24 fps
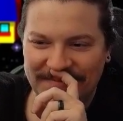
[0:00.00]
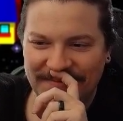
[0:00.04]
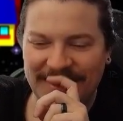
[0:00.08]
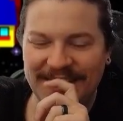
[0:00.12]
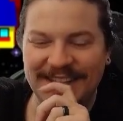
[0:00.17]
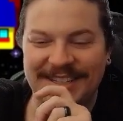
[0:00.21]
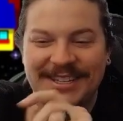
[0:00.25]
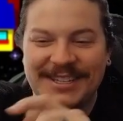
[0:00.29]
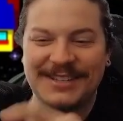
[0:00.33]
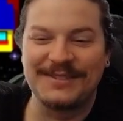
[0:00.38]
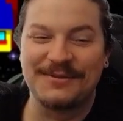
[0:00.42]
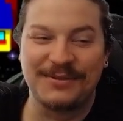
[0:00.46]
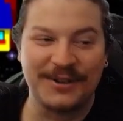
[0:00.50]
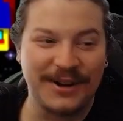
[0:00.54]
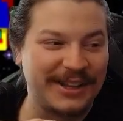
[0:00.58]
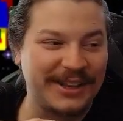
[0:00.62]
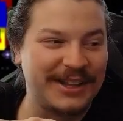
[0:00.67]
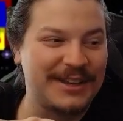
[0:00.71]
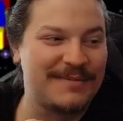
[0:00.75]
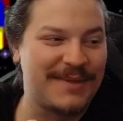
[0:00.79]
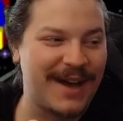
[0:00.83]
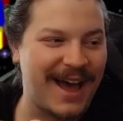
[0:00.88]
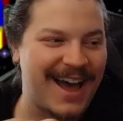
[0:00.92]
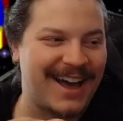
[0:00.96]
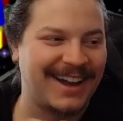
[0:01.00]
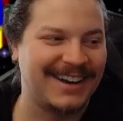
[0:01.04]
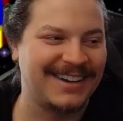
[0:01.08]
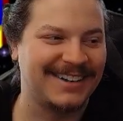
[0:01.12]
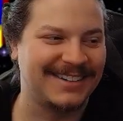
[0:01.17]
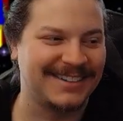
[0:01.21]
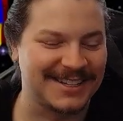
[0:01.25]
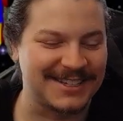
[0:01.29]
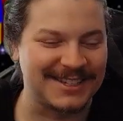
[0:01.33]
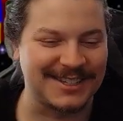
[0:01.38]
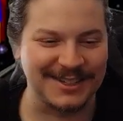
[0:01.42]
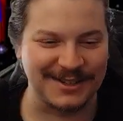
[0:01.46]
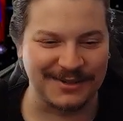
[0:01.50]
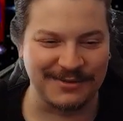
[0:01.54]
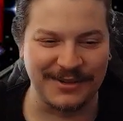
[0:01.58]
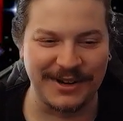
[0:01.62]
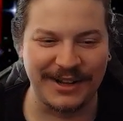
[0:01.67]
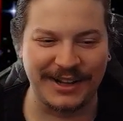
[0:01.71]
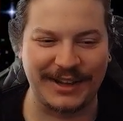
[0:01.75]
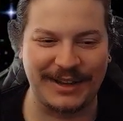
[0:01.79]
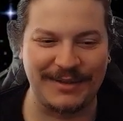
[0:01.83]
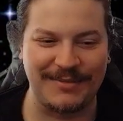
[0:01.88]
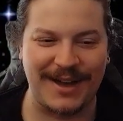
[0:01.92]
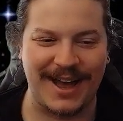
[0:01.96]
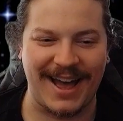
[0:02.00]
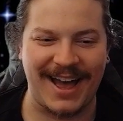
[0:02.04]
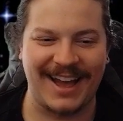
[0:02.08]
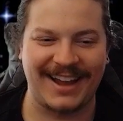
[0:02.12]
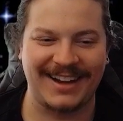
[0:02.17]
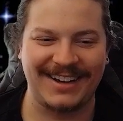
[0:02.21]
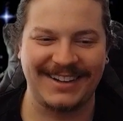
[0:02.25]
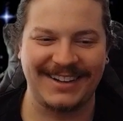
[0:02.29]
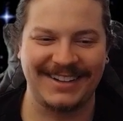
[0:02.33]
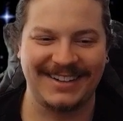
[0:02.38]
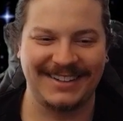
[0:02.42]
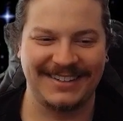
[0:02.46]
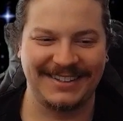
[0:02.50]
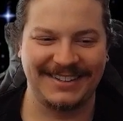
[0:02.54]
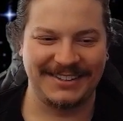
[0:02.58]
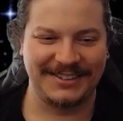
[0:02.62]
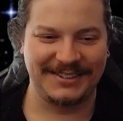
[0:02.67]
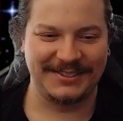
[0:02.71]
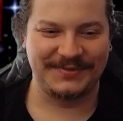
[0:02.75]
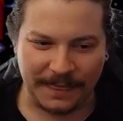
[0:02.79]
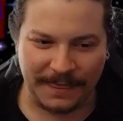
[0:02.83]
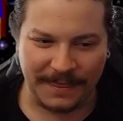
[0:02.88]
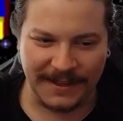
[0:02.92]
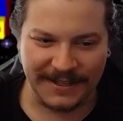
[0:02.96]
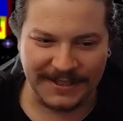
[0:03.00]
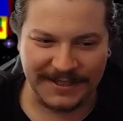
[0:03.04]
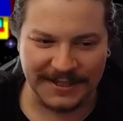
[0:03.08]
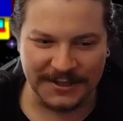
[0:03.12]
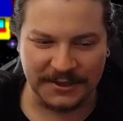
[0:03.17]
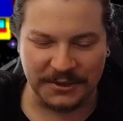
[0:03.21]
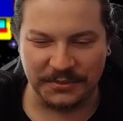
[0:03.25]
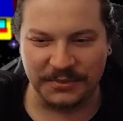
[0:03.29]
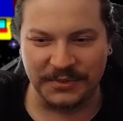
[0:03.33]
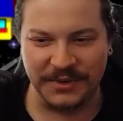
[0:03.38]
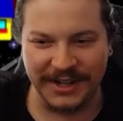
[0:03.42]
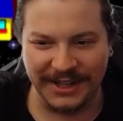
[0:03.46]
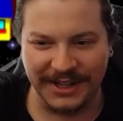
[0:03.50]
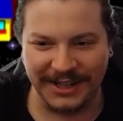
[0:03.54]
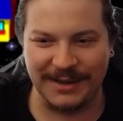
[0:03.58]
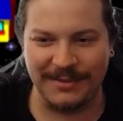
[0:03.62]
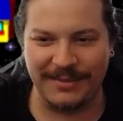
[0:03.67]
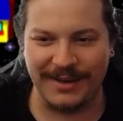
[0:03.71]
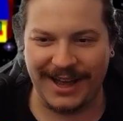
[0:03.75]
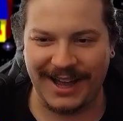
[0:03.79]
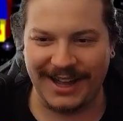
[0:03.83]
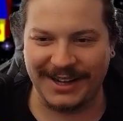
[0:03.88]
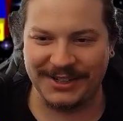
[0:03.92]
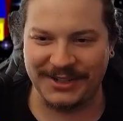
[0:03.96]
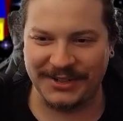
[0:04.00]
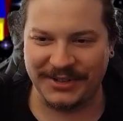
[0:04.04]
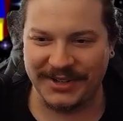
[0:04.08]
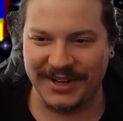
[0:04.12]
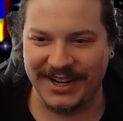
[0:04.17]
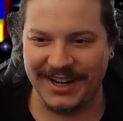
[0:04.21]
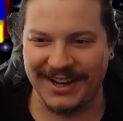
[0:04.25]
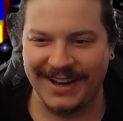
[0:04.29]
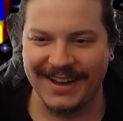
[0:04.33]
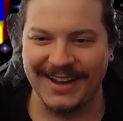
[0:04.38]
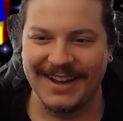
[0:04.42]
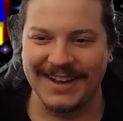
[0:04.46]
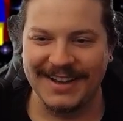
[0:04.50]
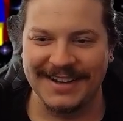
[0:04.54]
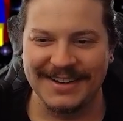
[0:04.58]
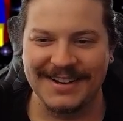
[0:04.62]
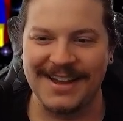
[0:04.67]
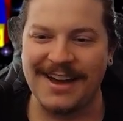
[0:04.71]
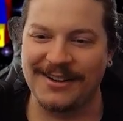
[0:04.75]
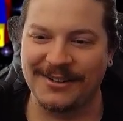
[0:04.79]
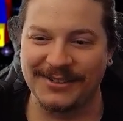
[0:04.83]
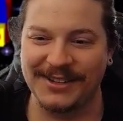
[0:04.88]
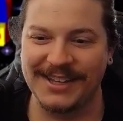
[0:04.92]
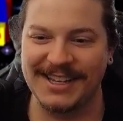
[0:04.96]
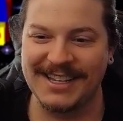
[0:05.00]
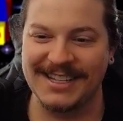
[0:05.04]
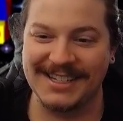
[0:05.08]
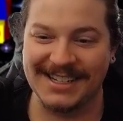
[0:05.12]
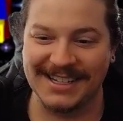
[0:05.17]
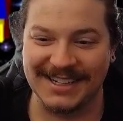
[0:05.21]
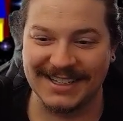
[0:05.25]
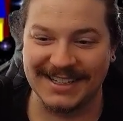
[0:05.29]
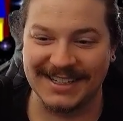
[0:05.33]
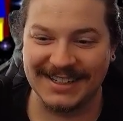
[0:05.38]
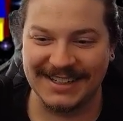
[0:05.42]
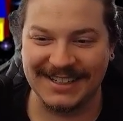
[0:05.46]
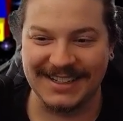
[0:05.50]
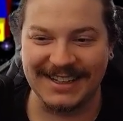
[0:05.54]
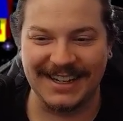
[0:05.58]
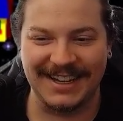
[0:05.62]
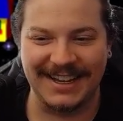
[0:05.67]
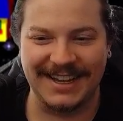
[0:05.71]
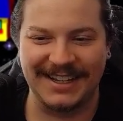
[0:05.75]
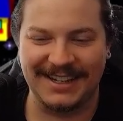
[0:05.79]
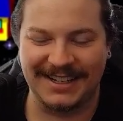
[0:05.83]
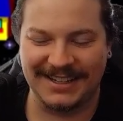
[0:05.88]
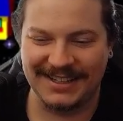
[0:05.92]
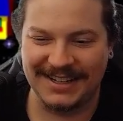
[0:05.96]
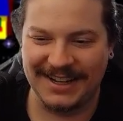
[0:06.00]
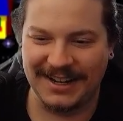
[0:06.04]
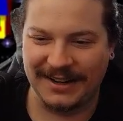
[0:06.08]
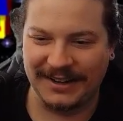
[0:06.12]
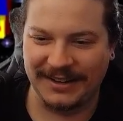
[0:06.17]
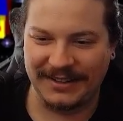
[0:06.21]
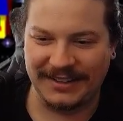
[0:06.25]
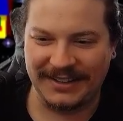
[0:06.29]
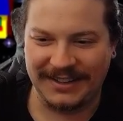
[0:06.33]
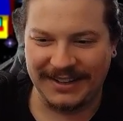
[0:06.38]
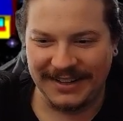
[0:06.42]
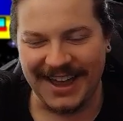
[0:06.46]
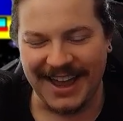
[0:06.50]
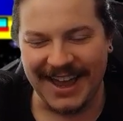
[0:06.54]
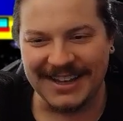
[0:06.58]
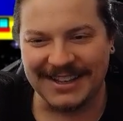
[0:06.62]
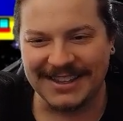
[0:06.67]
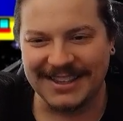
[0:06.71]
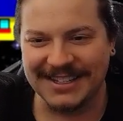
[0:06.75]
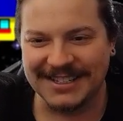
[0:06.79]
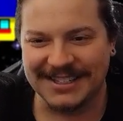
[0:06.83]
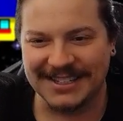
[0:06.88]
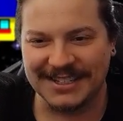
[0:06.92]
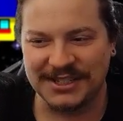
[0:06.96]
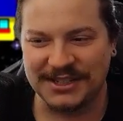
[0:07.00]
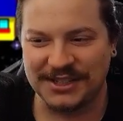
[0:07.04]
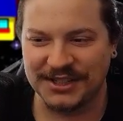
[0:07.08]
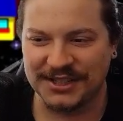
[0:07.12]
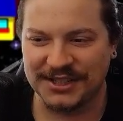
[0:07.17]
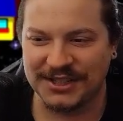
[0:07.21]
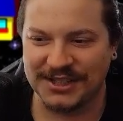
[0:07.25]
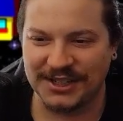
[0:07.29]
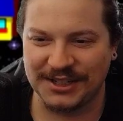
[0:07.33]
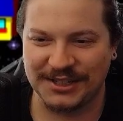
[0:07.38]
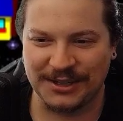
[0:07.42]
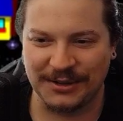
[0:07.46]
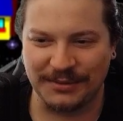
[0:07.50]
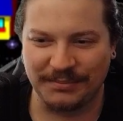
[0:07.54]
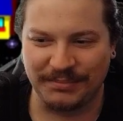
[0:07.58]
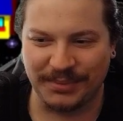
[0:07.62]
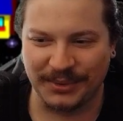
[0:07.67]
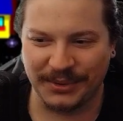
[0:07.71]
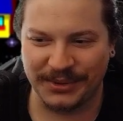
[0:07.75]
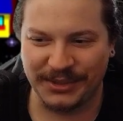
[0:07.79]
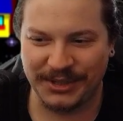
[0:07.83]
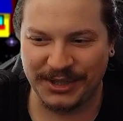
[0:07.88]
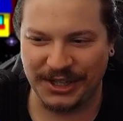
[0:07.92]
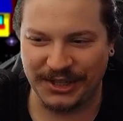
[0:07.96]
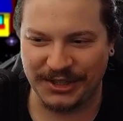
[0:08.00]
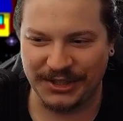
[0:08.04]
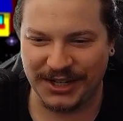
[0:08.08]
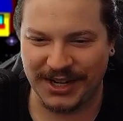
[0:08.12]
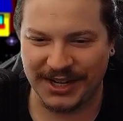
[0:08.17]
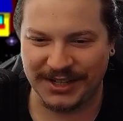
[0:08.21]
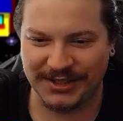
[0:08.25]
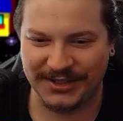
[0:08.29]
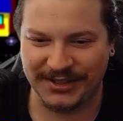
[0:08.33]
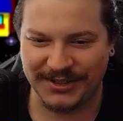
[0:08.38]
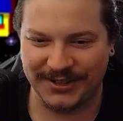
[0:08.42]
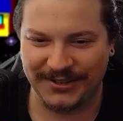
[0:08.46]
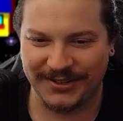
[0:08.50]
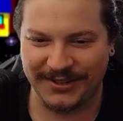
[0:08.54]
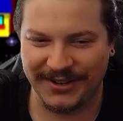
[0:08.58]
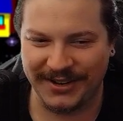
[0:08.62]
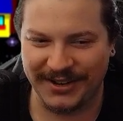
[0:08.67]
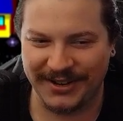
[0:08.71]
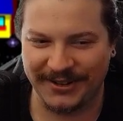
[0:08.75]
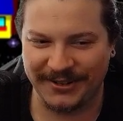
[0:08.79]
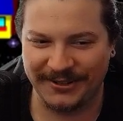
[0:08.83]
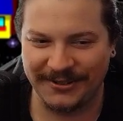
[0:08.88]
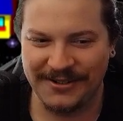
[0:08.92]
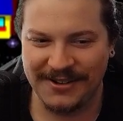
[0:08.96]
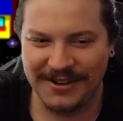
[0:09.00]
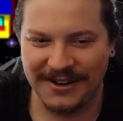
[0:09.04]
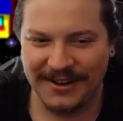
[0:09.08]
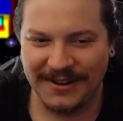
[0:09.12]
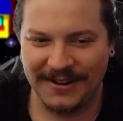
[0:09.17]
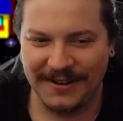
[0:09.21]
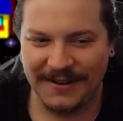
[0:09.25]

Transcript: This is really bad. This is really bad. This is a really bad tree. Not only is it this is just such a bullshit gesture. No.